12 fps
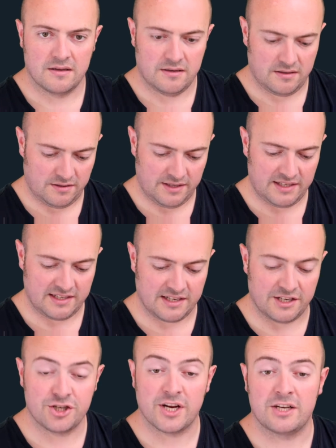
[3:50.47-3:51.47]
So this isn't going
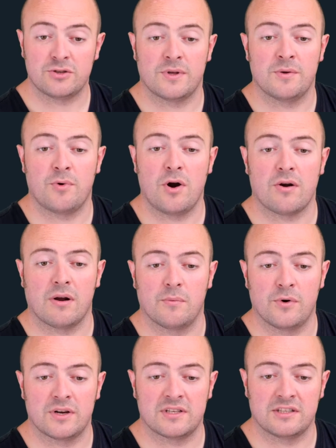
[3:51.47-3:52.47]
to change the way the program
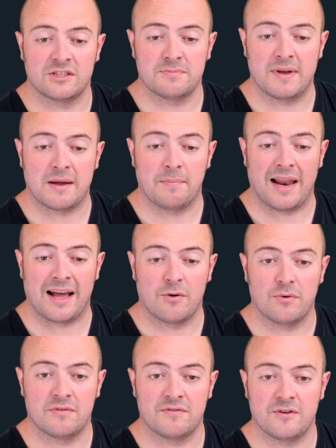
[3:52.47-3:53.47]
works. It'll just make a blank
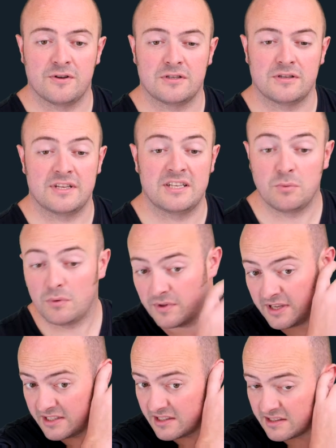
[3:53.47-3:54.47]
one first, so this
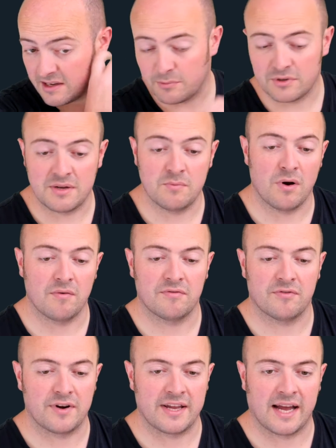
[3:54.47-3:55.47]
subroutine won't
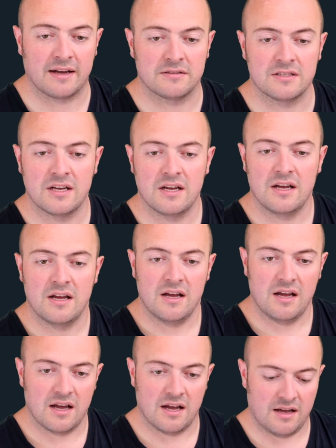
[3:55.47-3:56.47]
freak
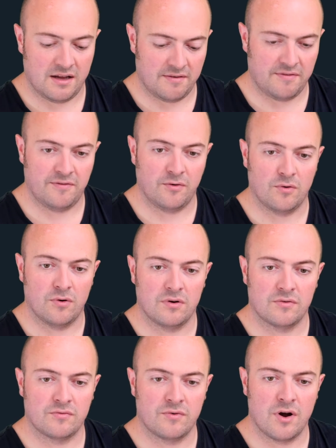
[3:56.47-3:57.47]
out. For
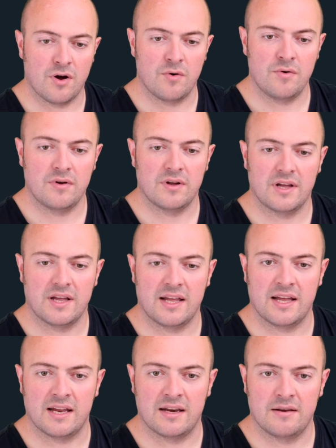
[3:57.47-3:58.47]
row
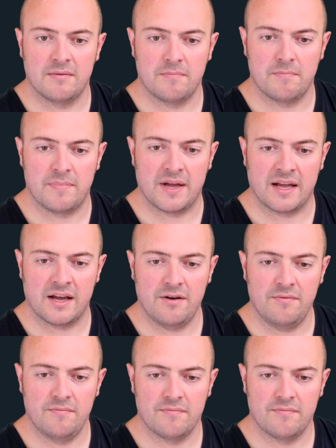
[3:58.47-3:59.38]
in bingo.